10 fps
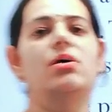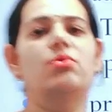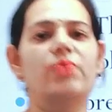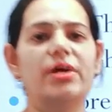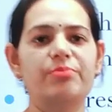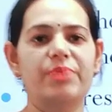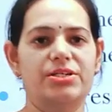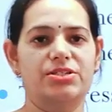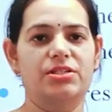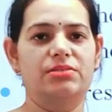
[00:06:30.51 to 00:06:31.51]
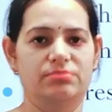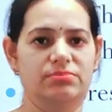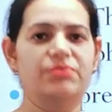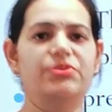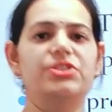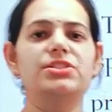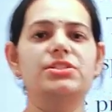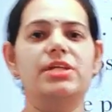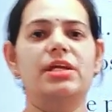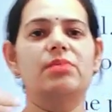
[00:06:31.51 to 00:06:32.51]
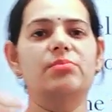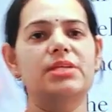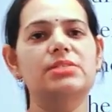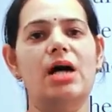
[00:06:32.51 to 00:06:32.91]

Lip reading: one pressure which is taking place